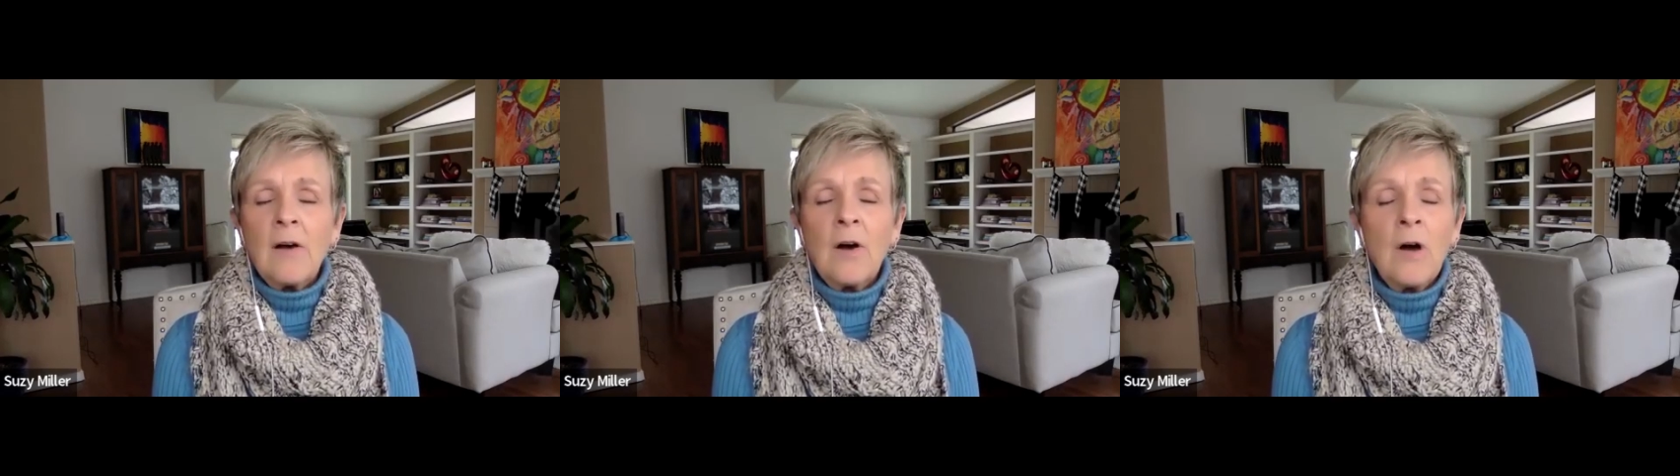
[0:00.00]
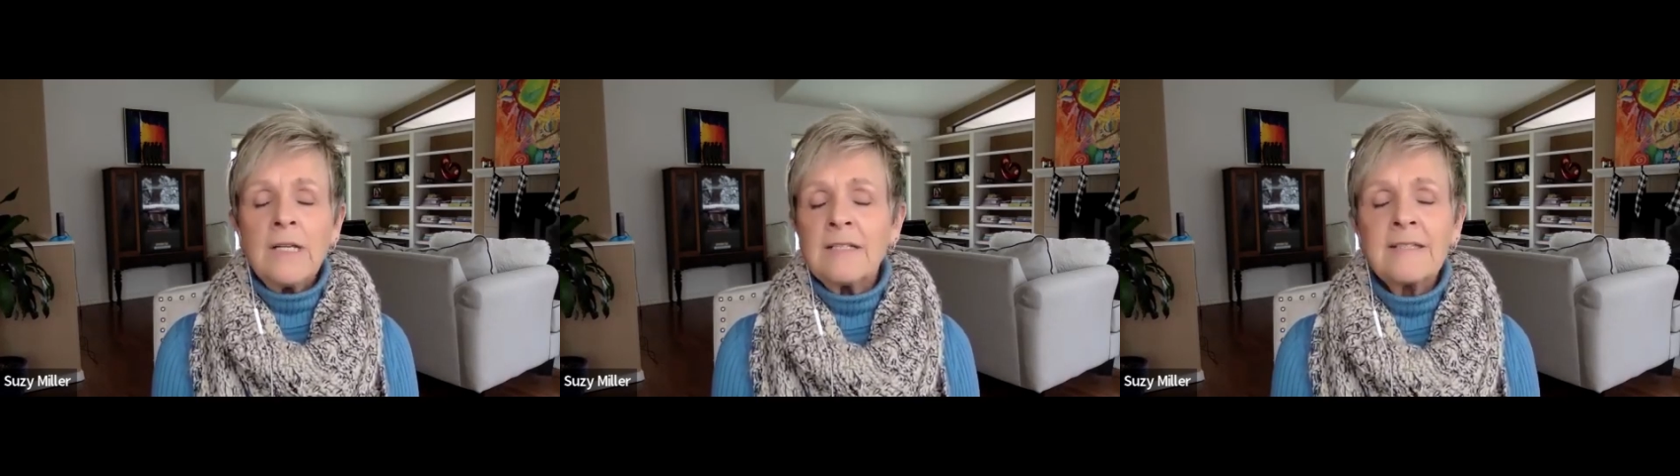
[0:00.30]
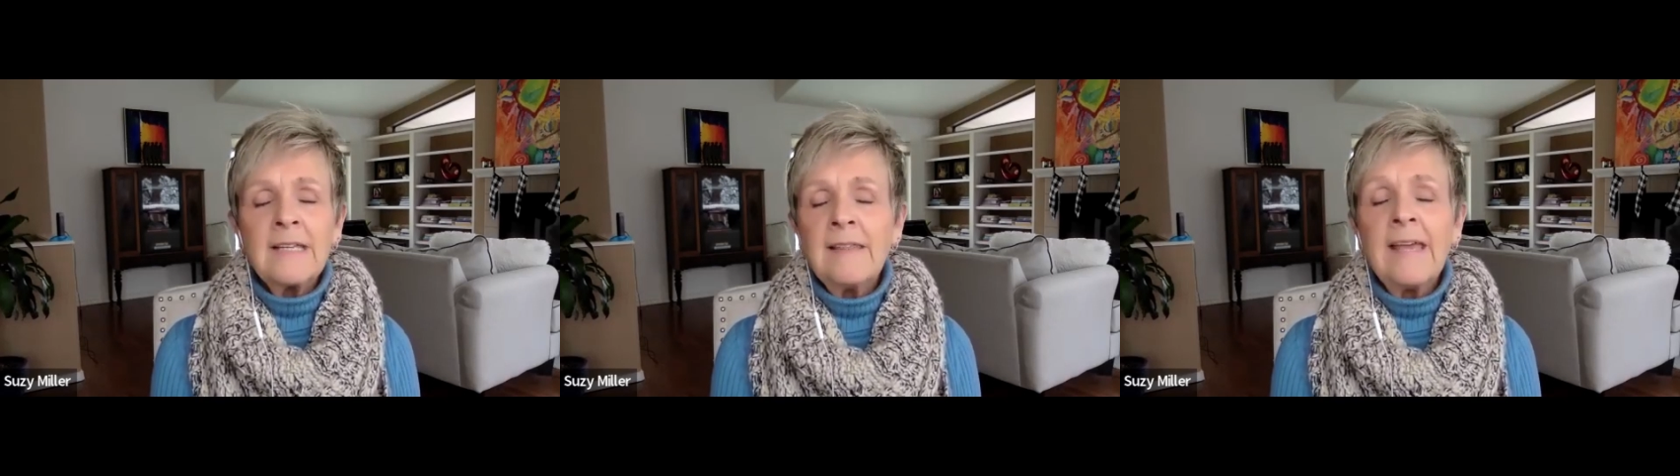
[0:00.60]

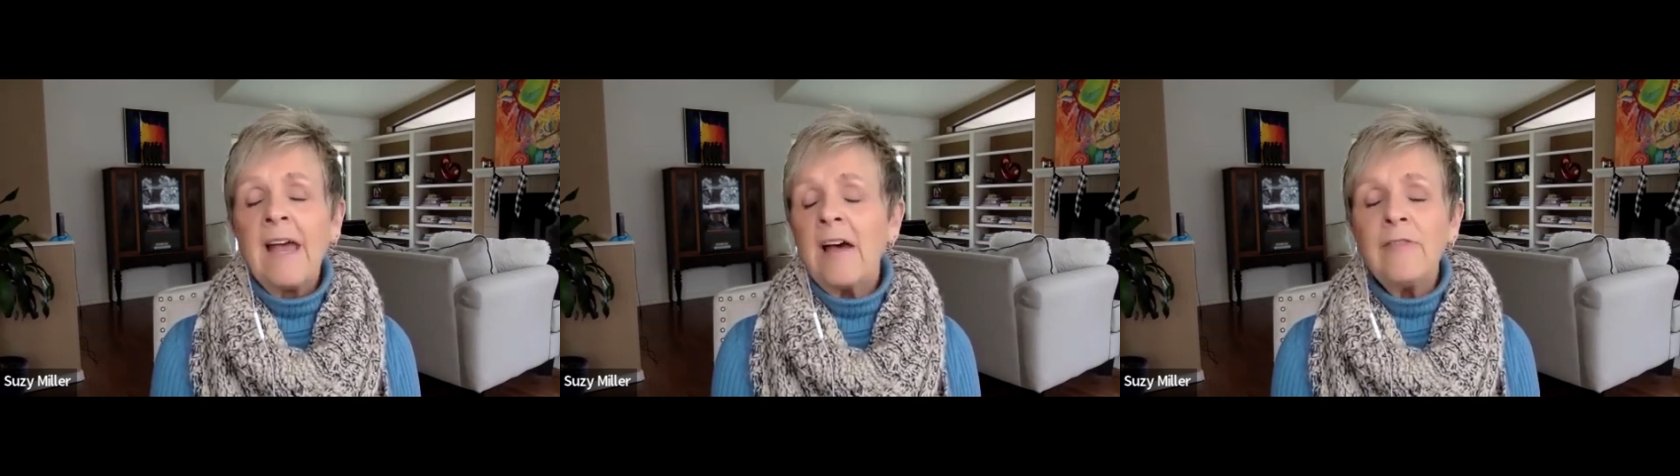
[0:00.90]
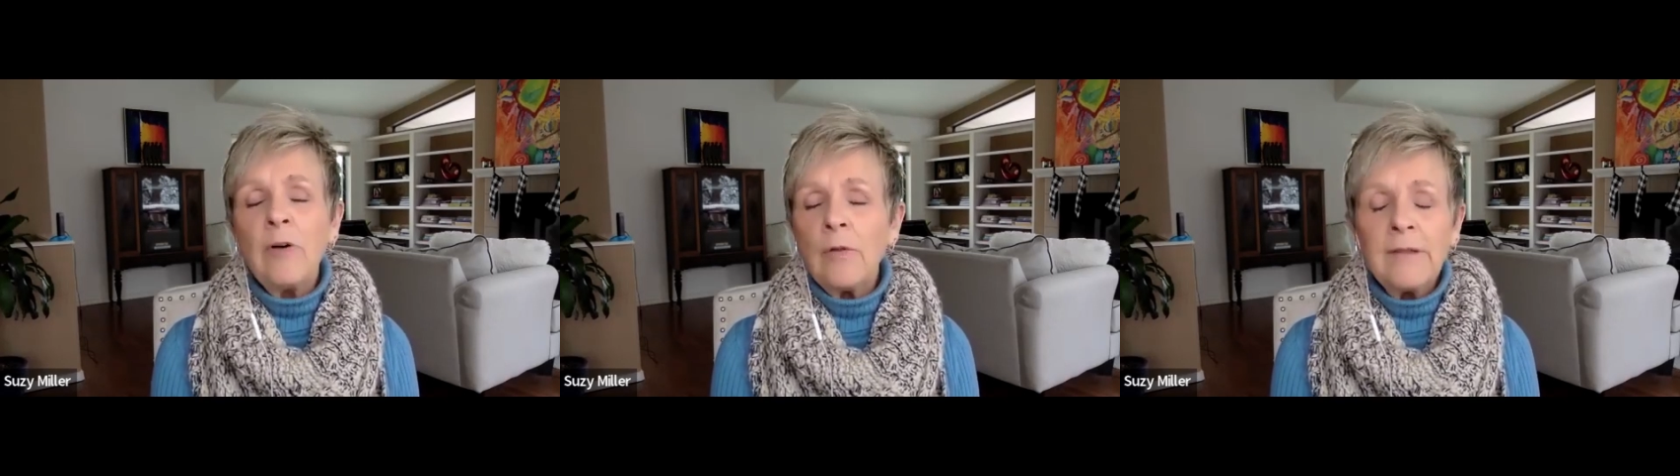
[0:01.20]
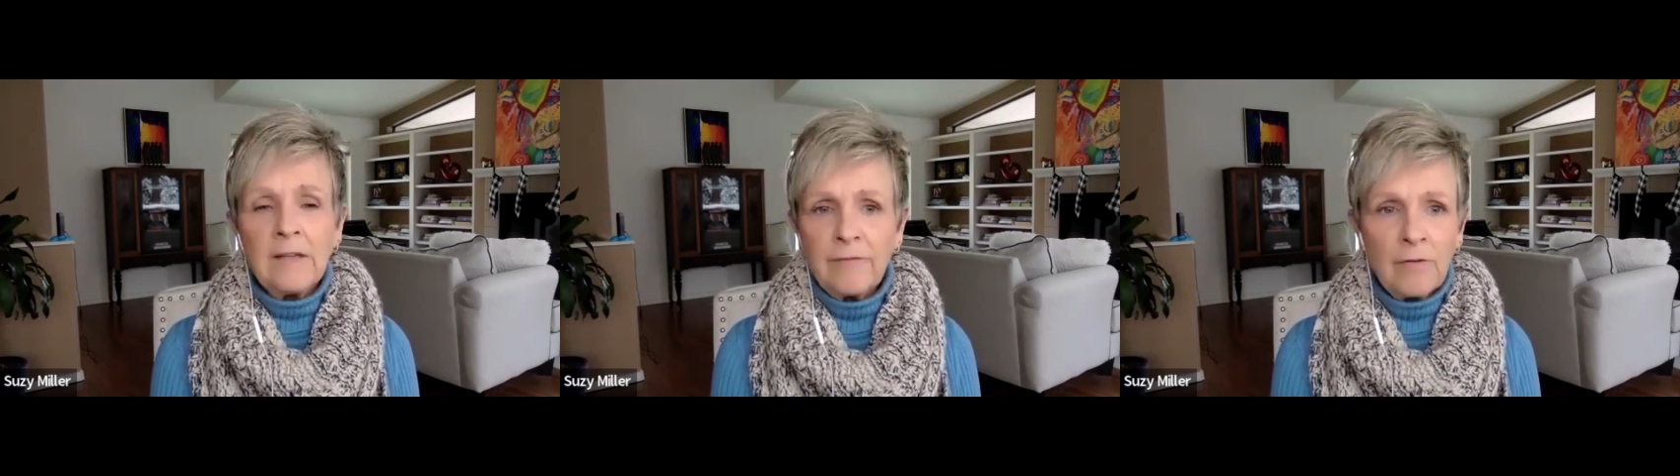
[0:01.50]
honestly, they have all
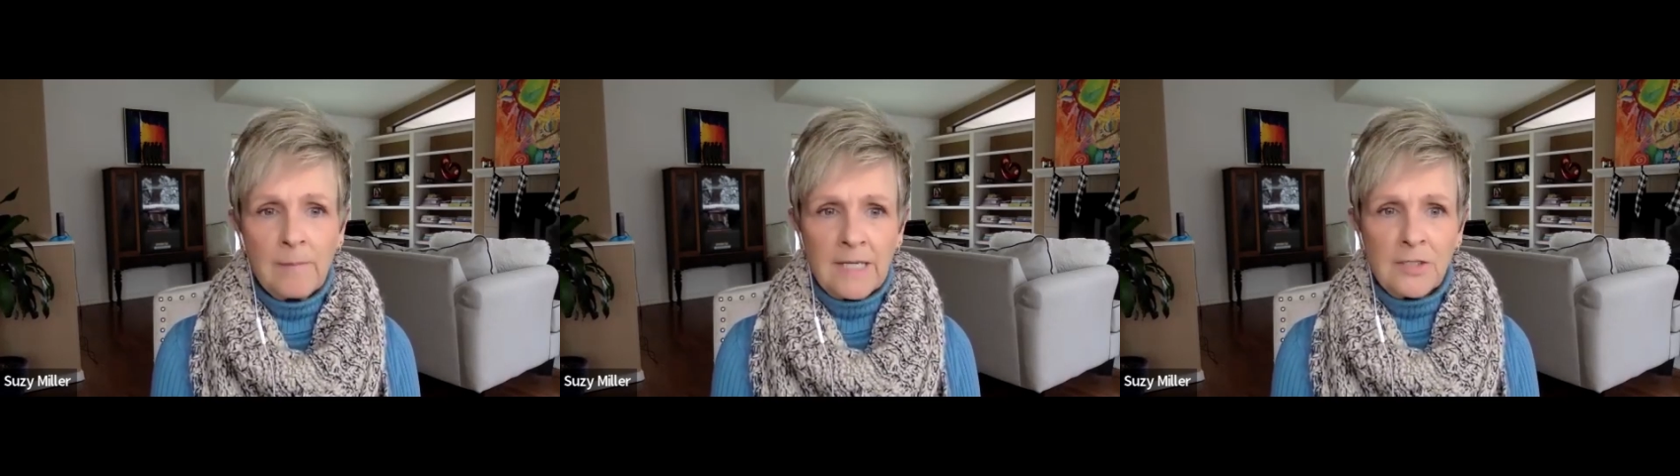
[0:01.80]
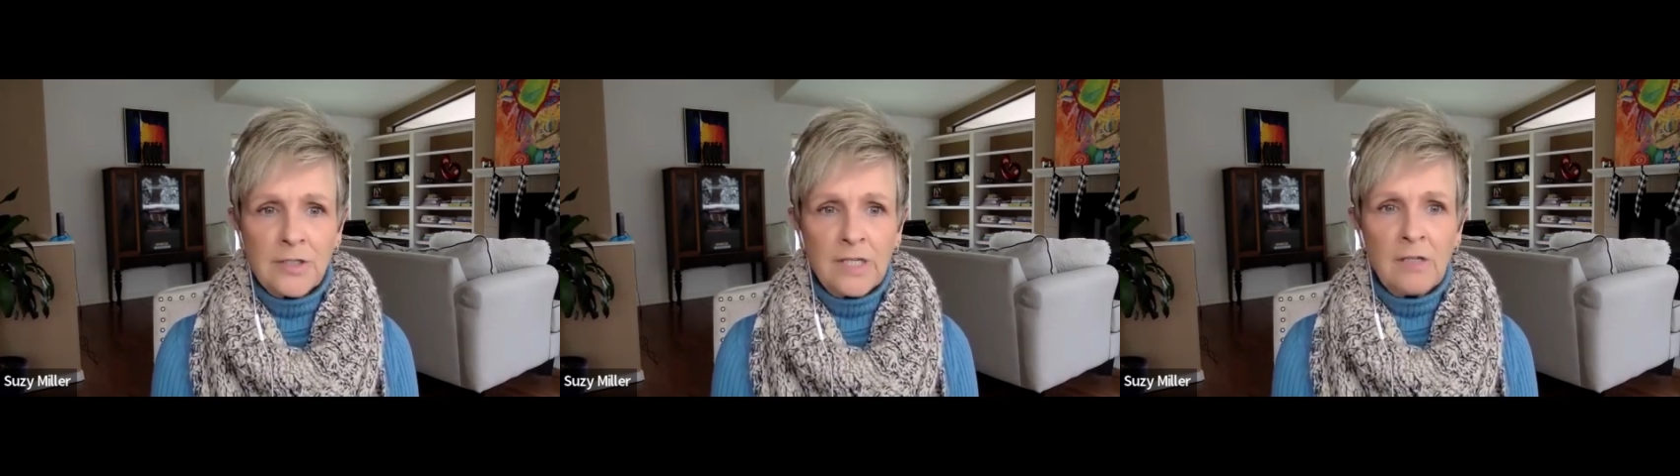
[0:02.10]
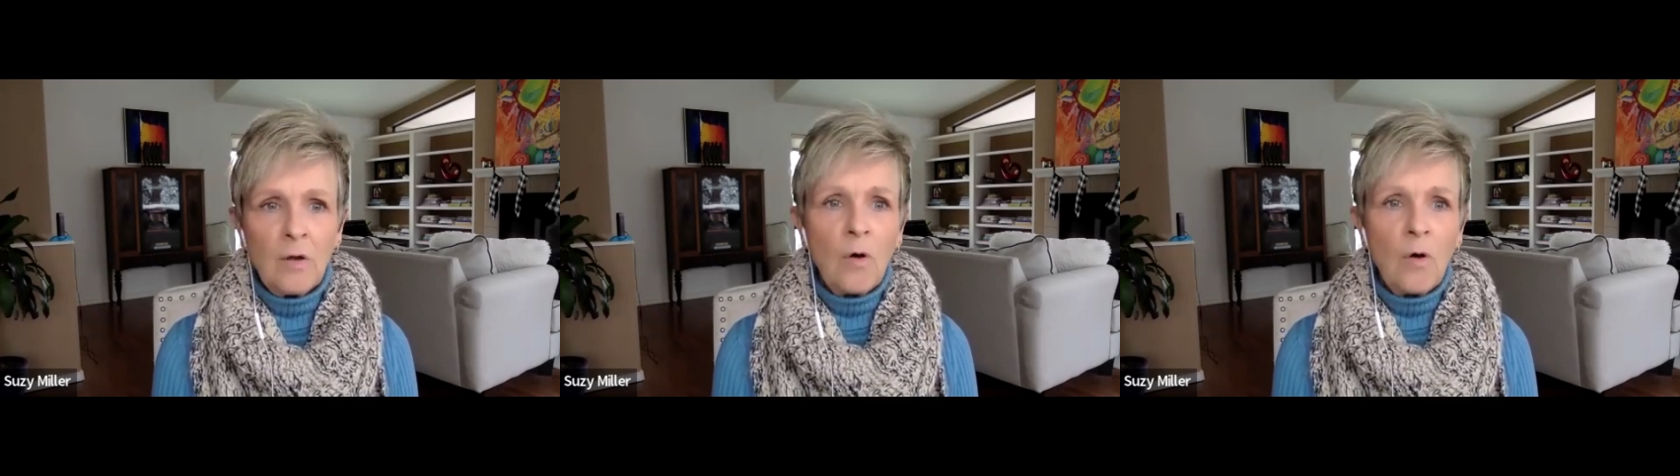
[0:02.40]
the information.